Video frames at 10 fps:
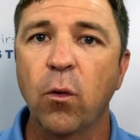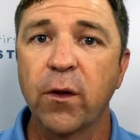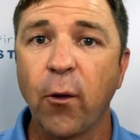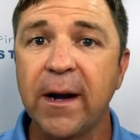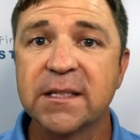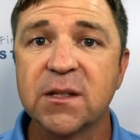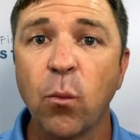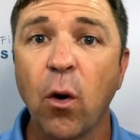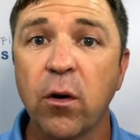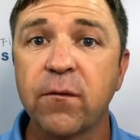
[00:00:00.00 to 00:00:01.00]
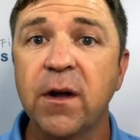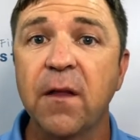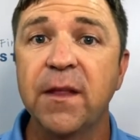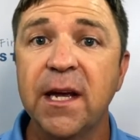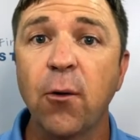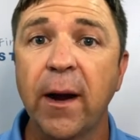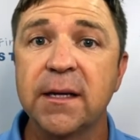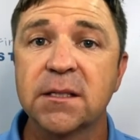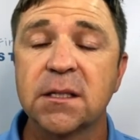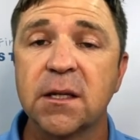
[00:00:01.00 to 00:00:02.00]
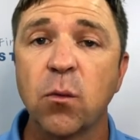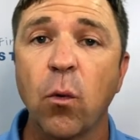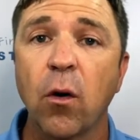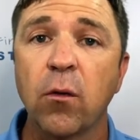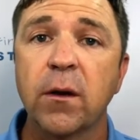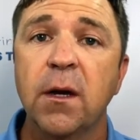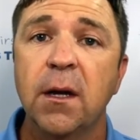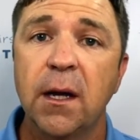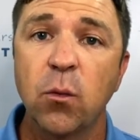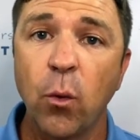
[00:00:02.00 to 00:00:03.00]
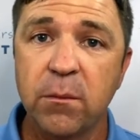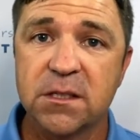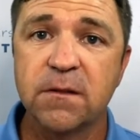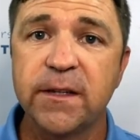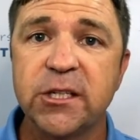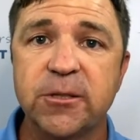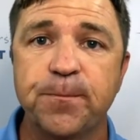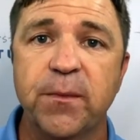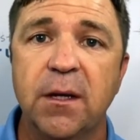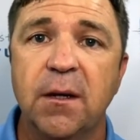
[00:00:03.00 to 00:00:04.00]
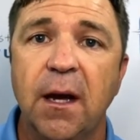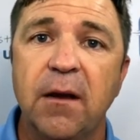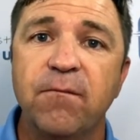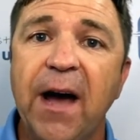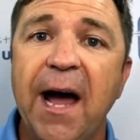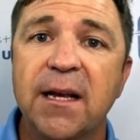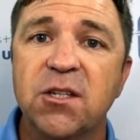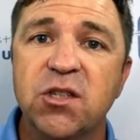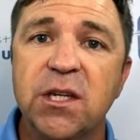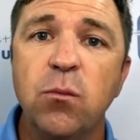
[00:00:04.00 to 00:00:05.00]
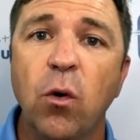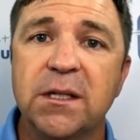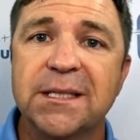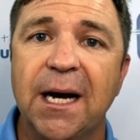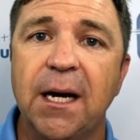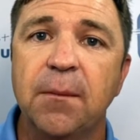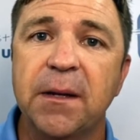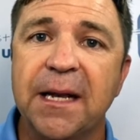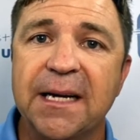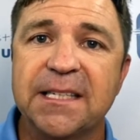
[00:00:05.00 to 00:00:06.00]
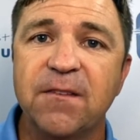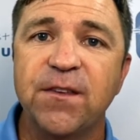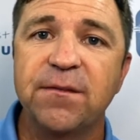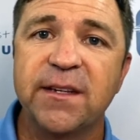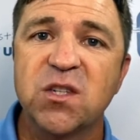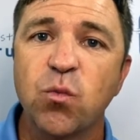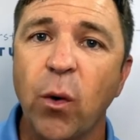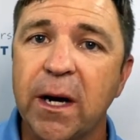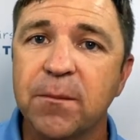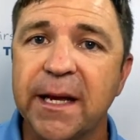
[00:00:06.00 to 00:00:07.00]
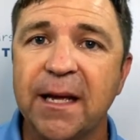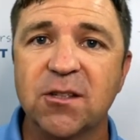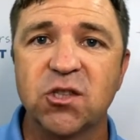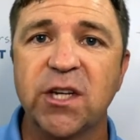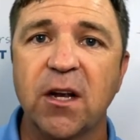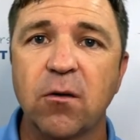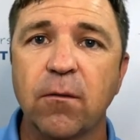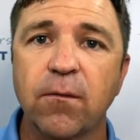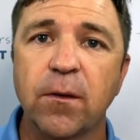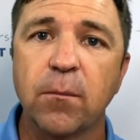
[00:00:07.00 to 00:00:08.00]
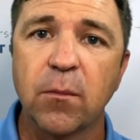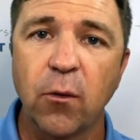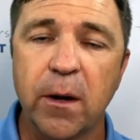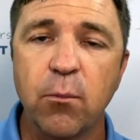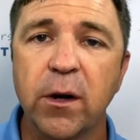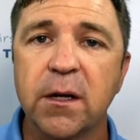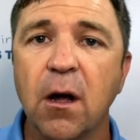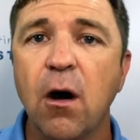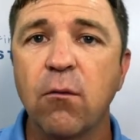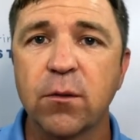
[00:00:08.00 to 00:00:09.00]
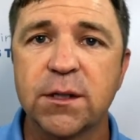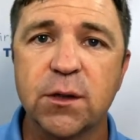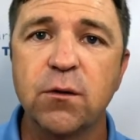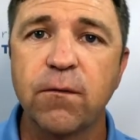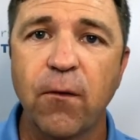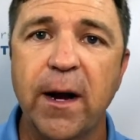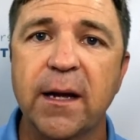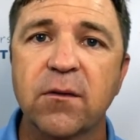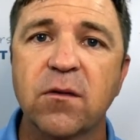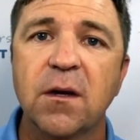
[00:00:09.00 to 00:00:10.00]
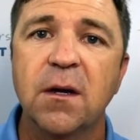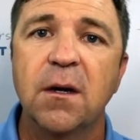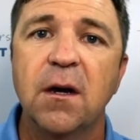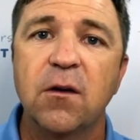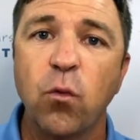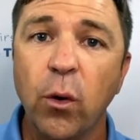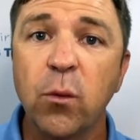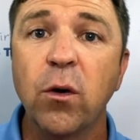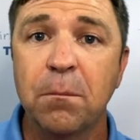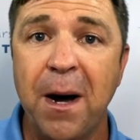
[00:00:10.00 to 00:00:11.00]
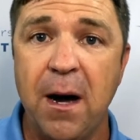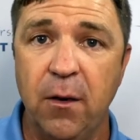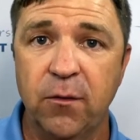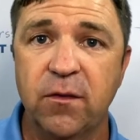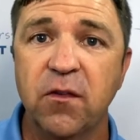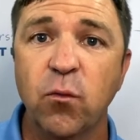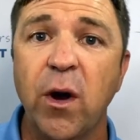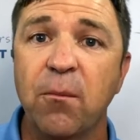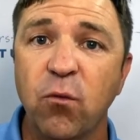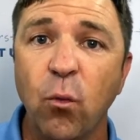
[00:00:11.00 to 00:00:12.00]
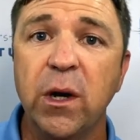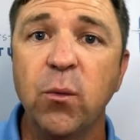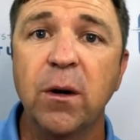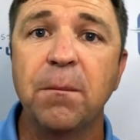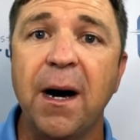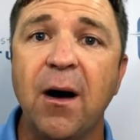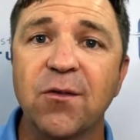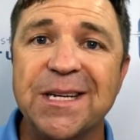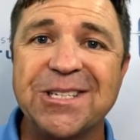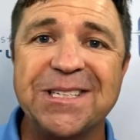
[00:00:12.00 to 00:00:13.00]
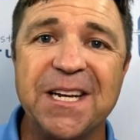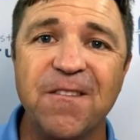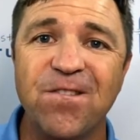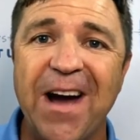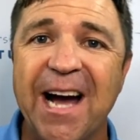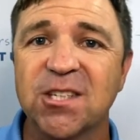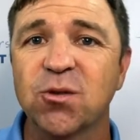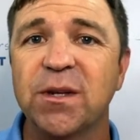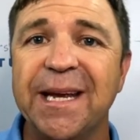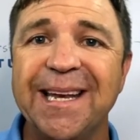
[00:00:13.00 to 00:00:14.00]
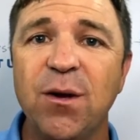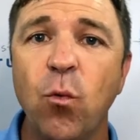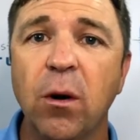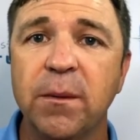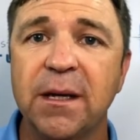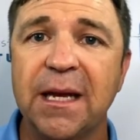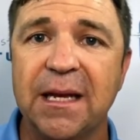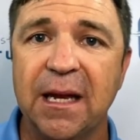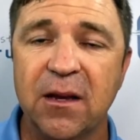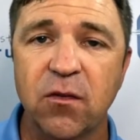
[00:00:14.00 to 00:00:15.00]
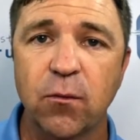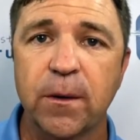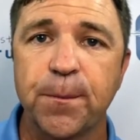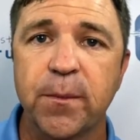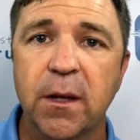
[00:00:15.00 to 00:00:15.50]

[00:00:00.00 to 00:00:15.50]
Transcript: the greatest in the world, if not the greatest in the world, in the women's division. In fact, she one time in 1950 swam the English Channel from Great Britain over to France. 21 miles. She swam 21 miles, and she did it faster than any woman in history.